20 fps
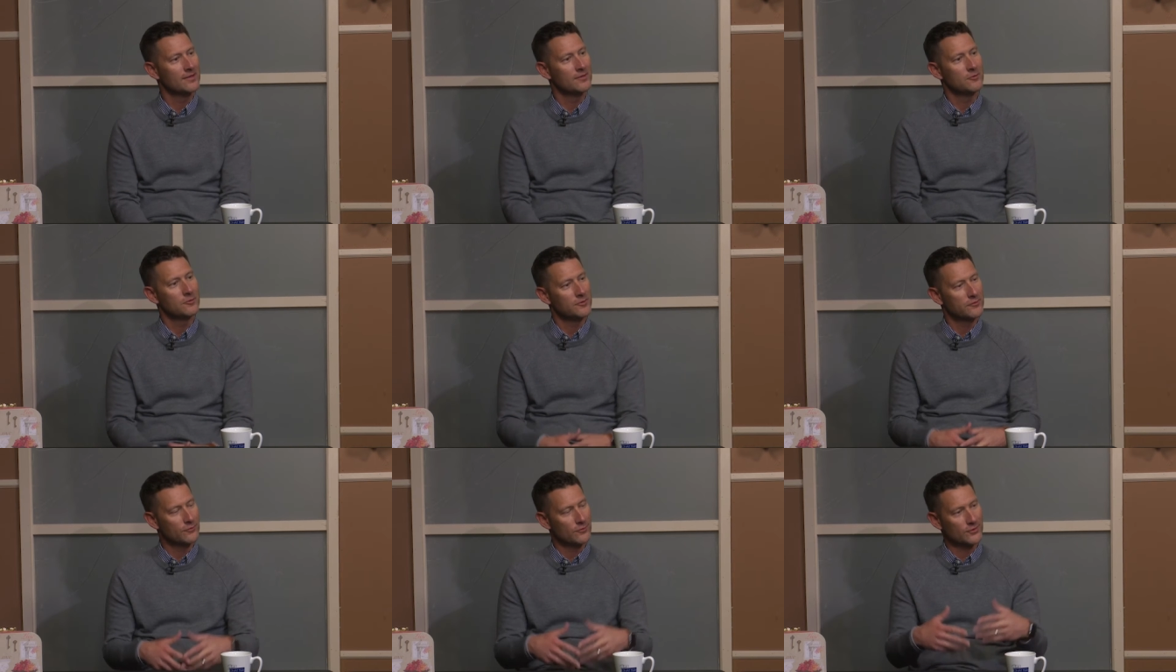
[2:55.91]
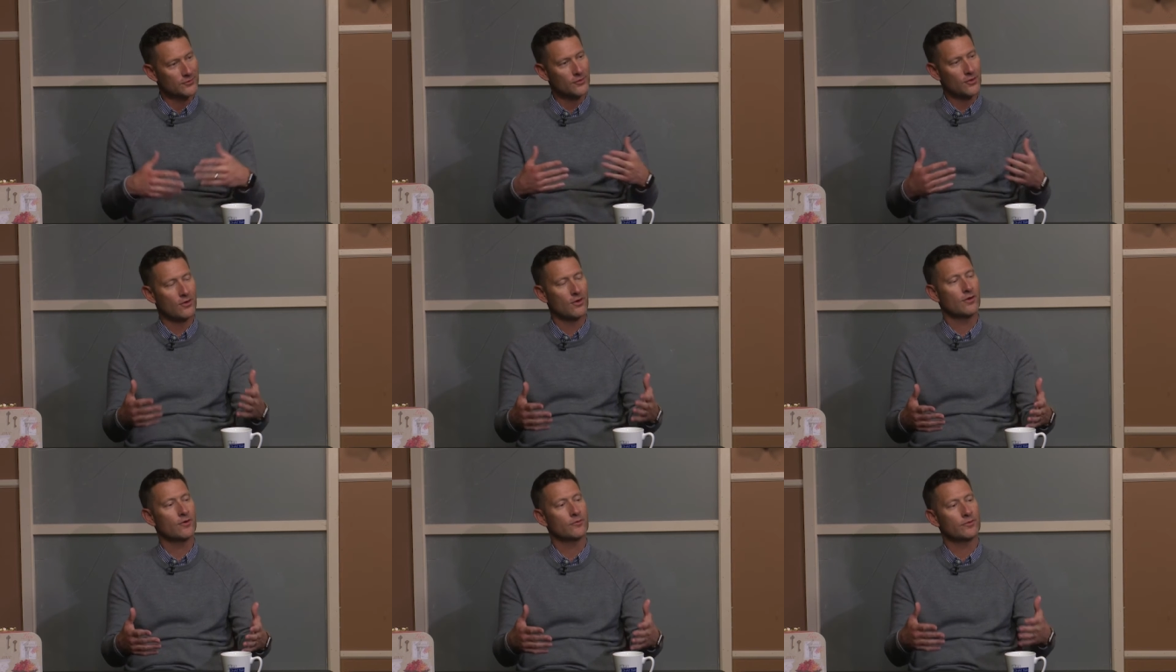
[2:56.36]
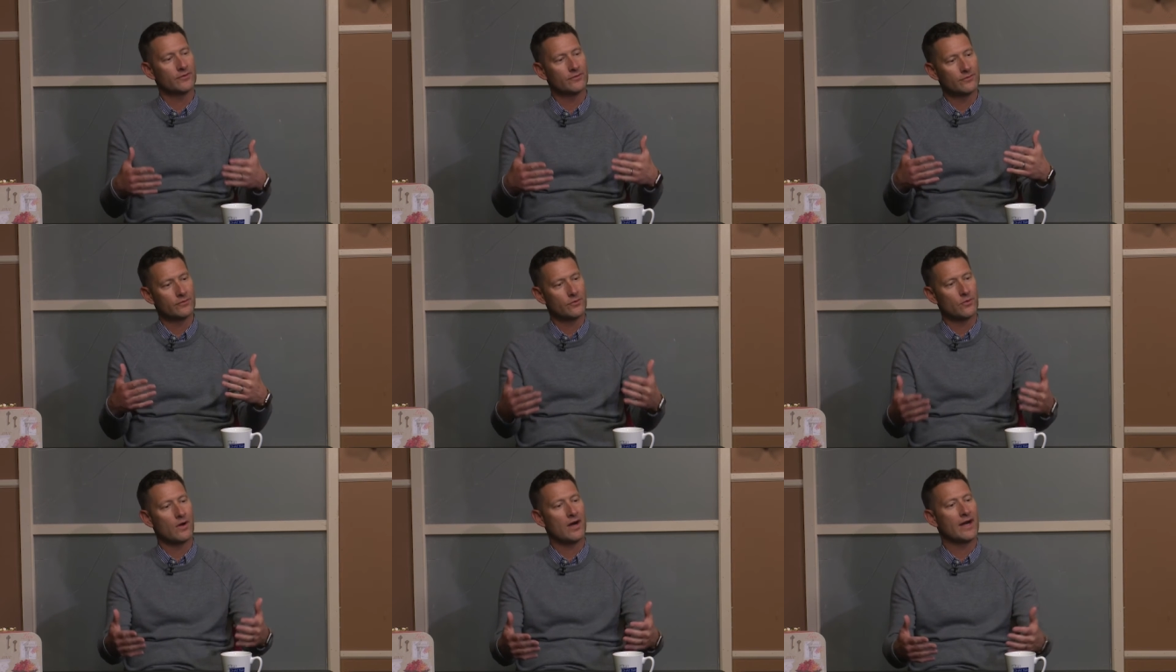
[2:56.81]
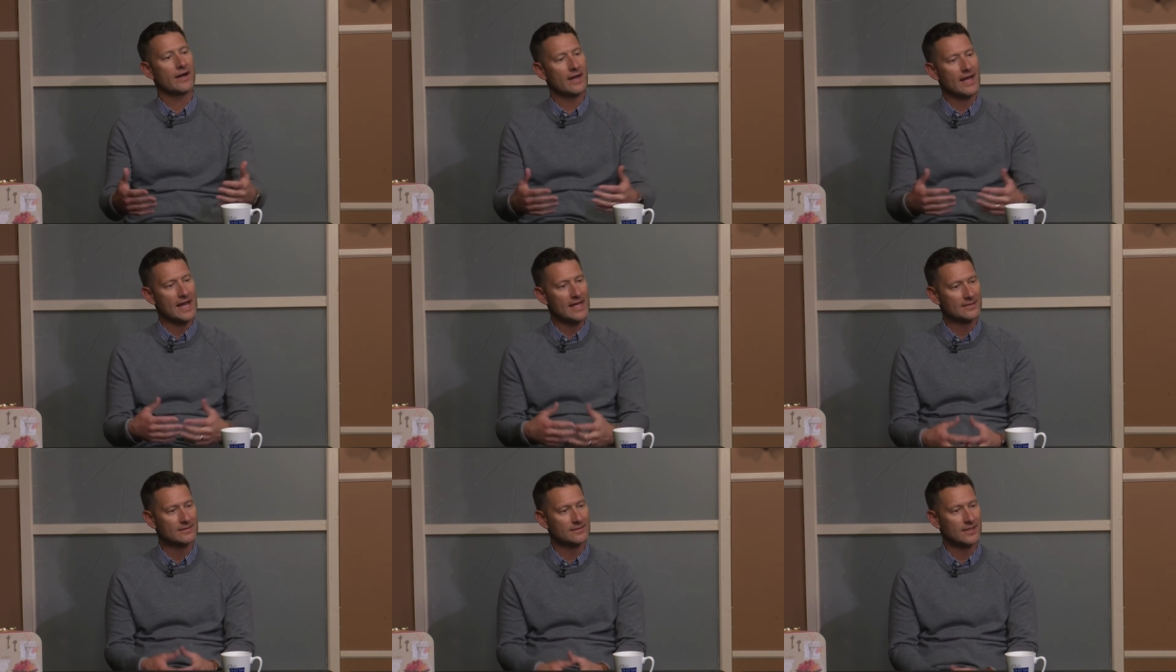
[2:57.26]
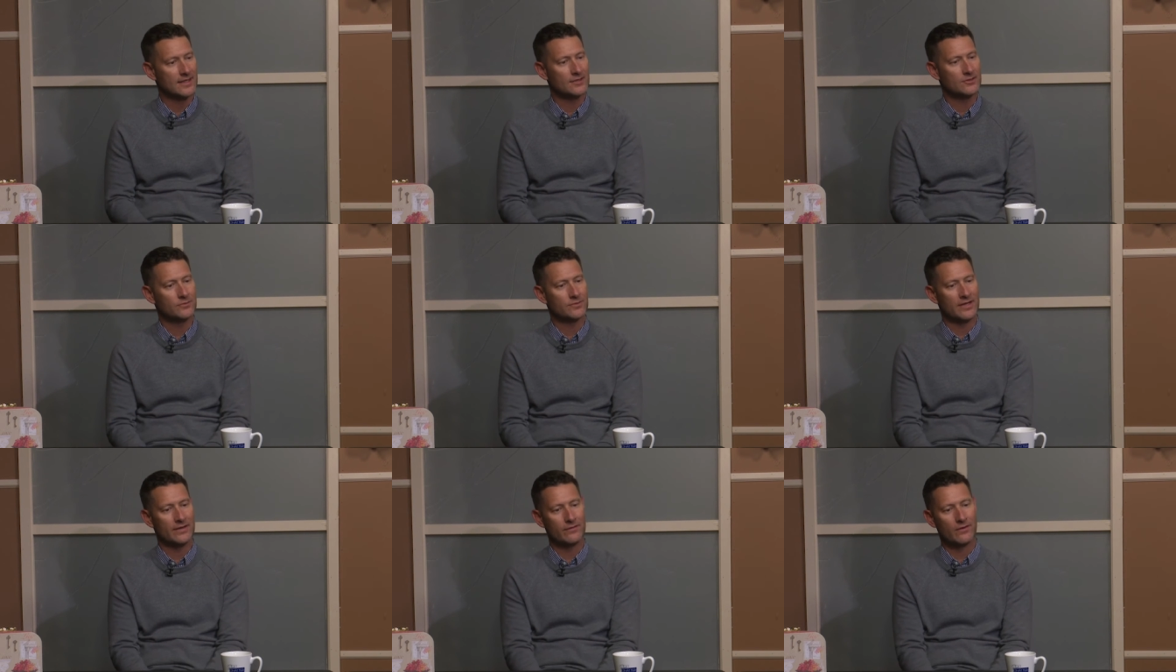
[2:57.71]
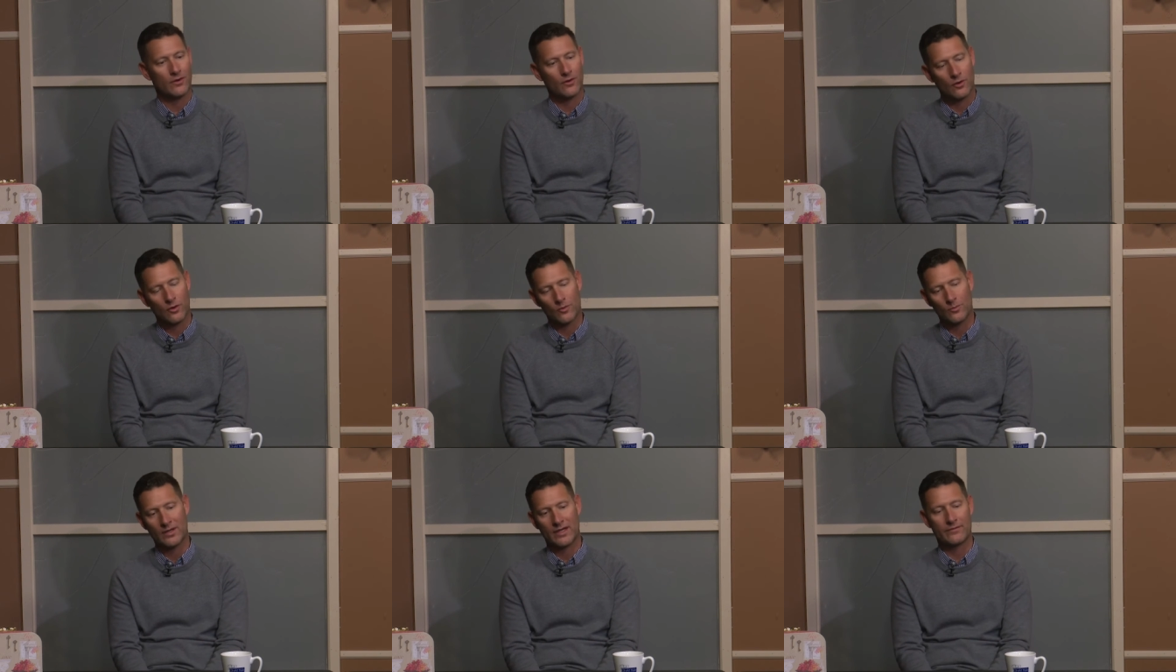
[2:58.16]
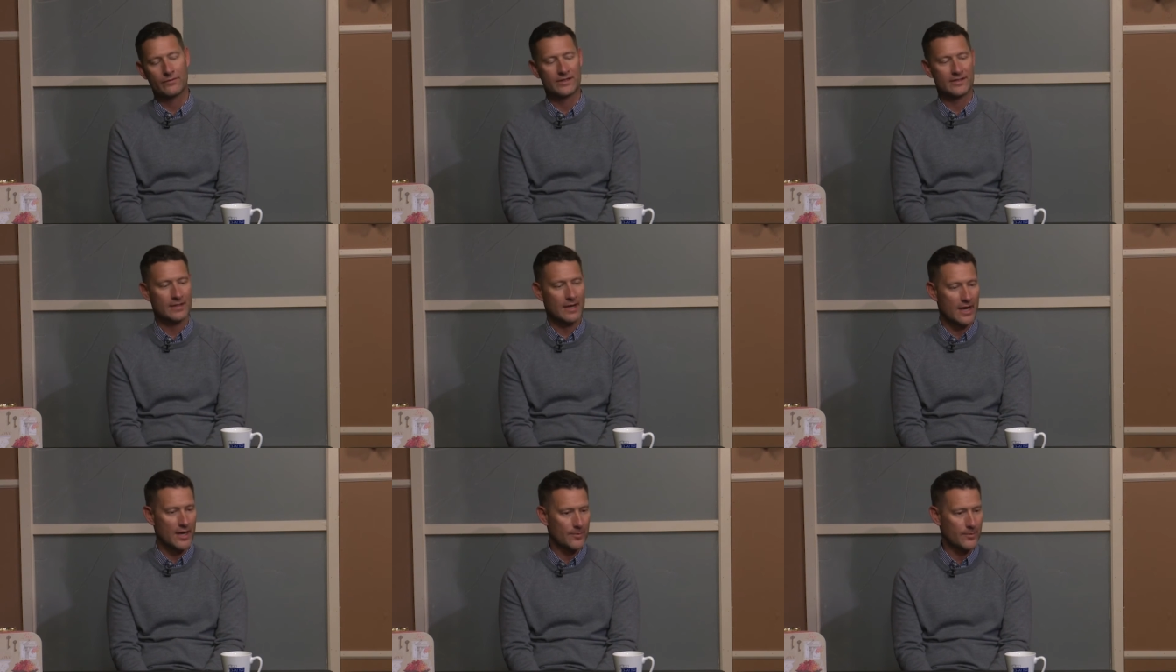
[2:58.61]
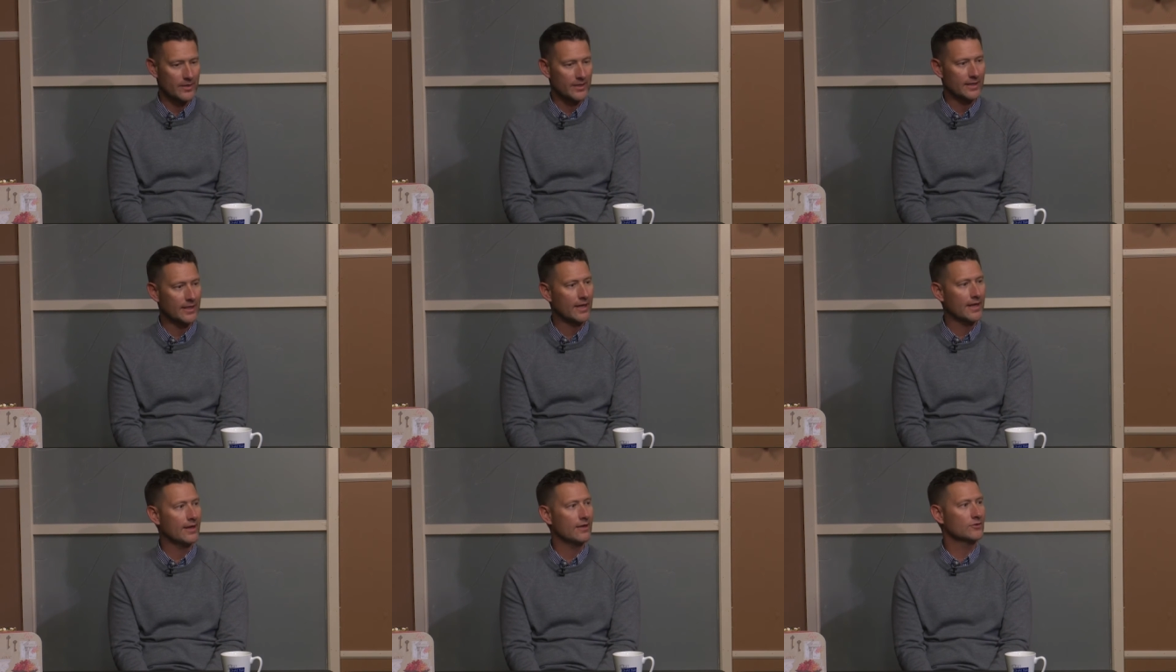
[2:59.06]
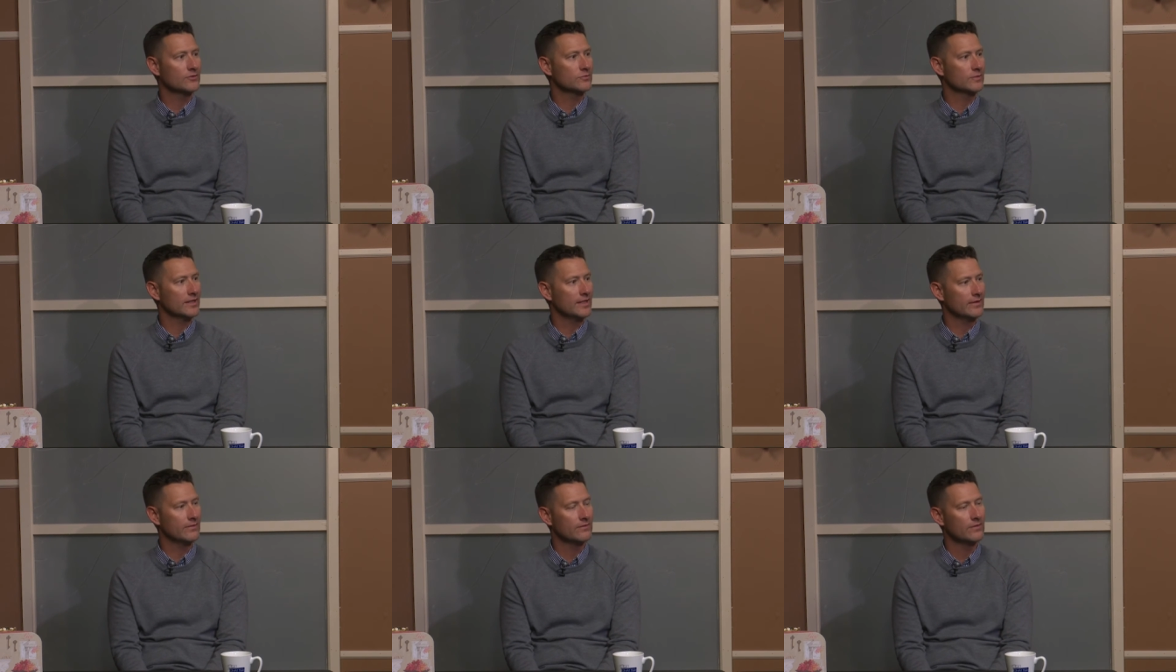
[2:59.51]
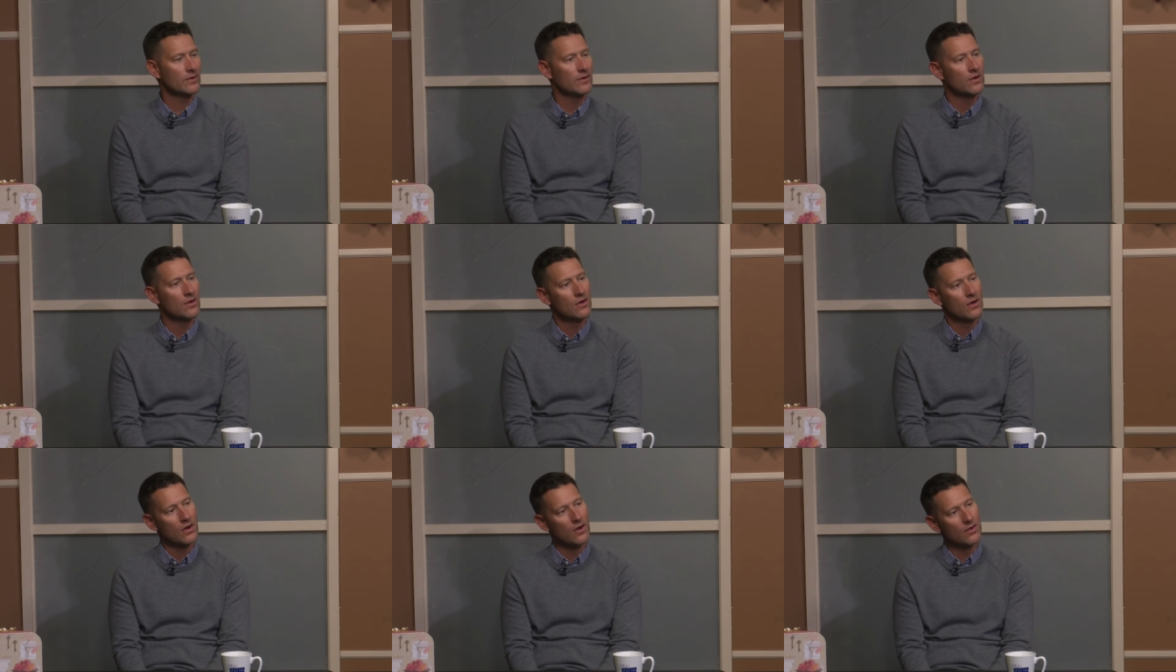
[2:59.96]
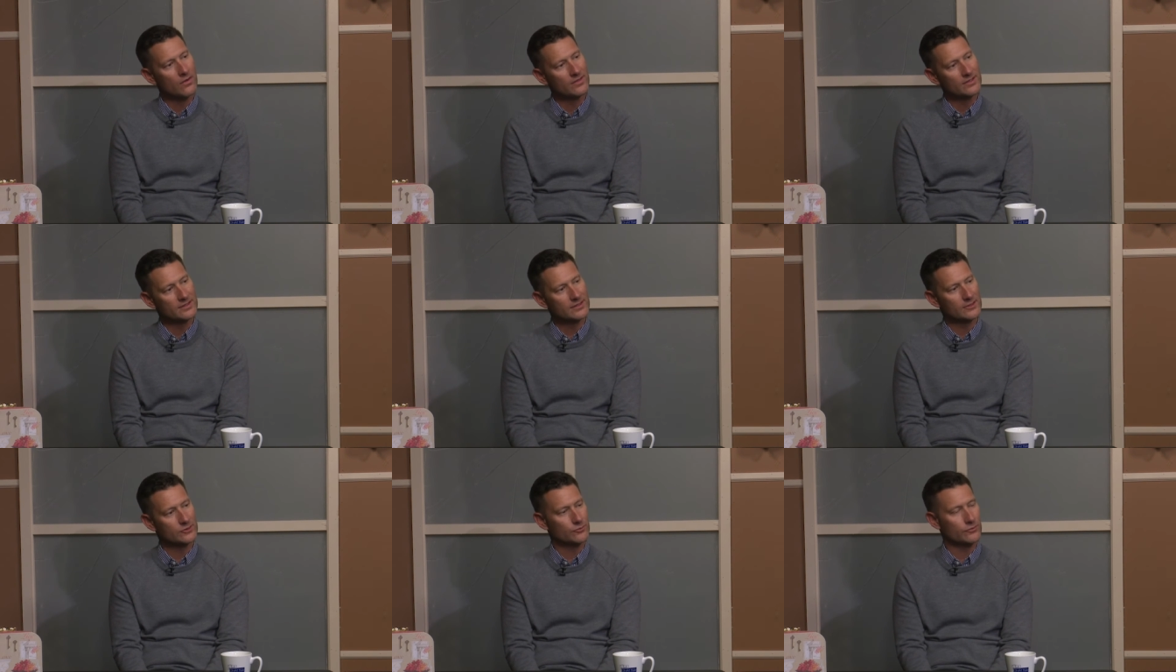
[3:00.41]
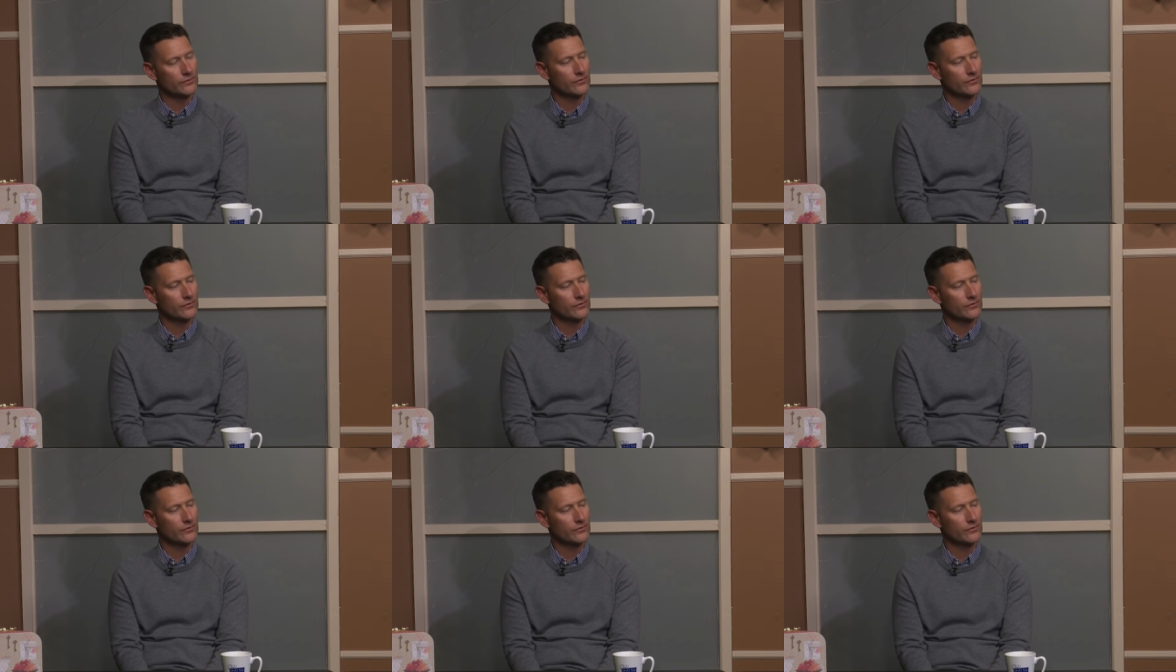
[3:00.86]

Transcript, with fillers: we've worked hard, we've acquired assets, we have a home, we have retirement accounts, we have all these things we've